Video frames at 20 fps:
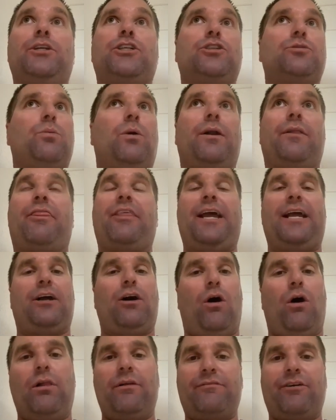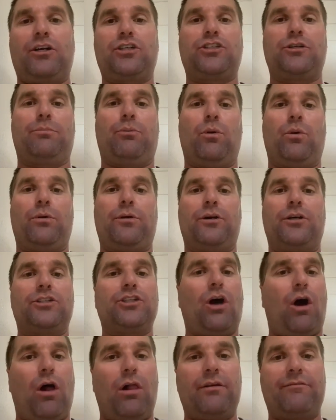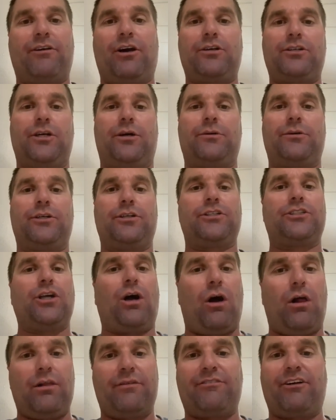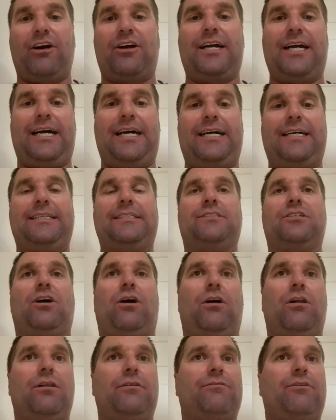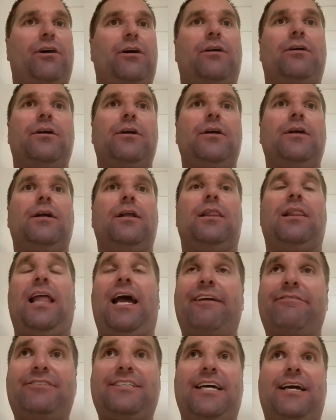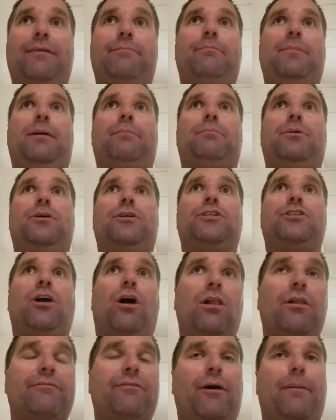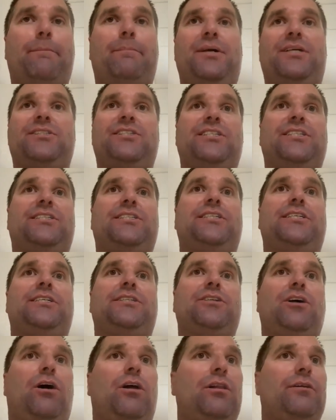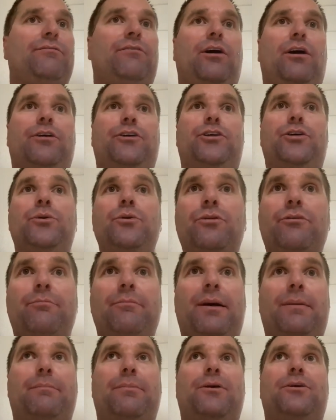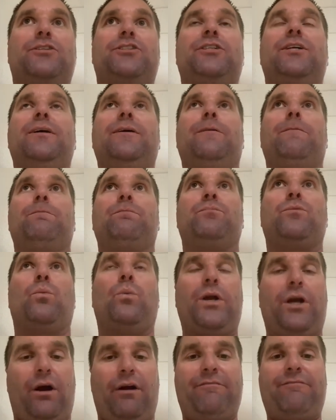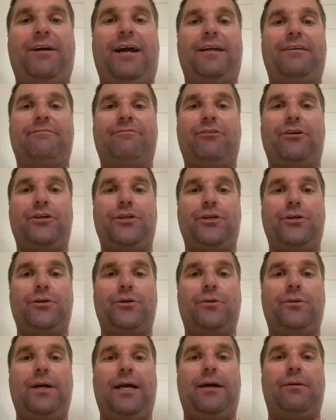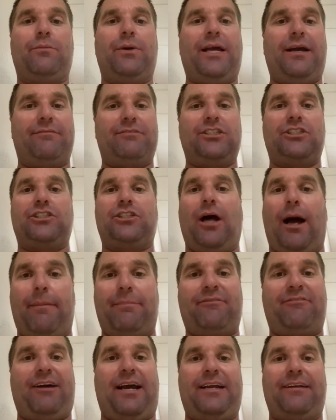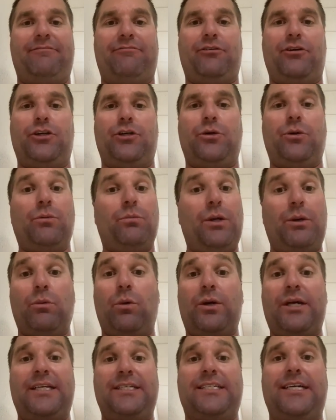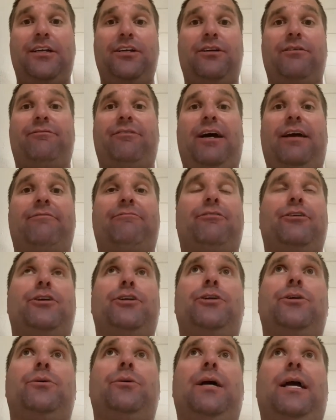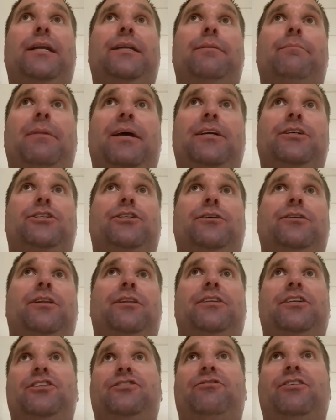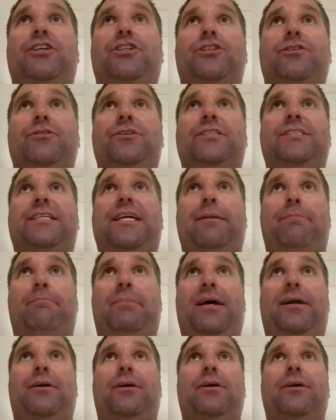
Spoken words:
we just want to thank all of our supporters, all of our donors, all of our guides, all of our lifetime members, all of our businesses, all of our youth members. We are fighting for you, and we haven't stopped fighting for you, and we will continue to fight for you and to make sure that these fisheries get